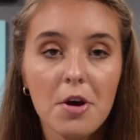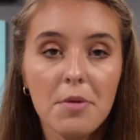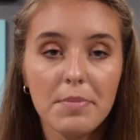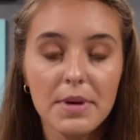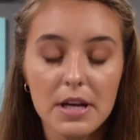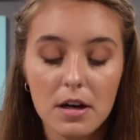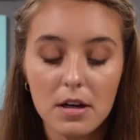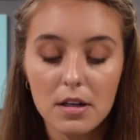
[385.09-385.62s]

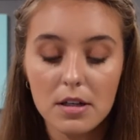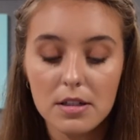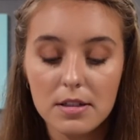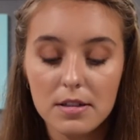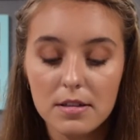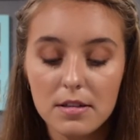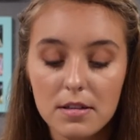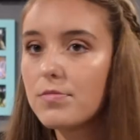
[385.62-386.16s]

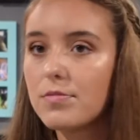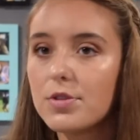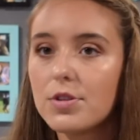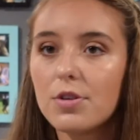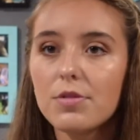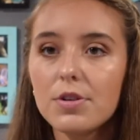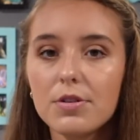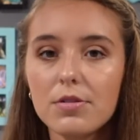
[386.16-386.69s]
because you
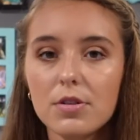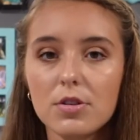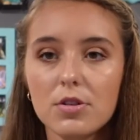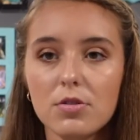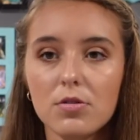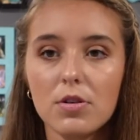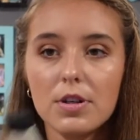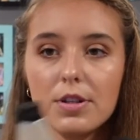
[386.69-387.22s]
know when you go to the
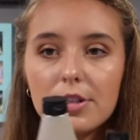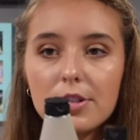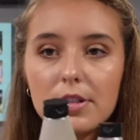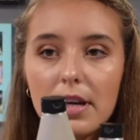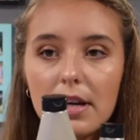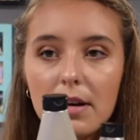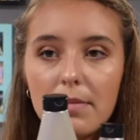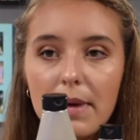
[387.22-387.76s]
store and there's
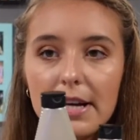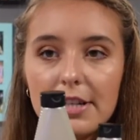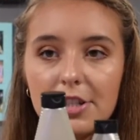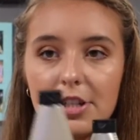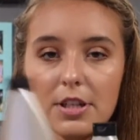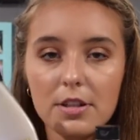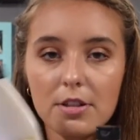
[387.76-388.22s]
like a matching,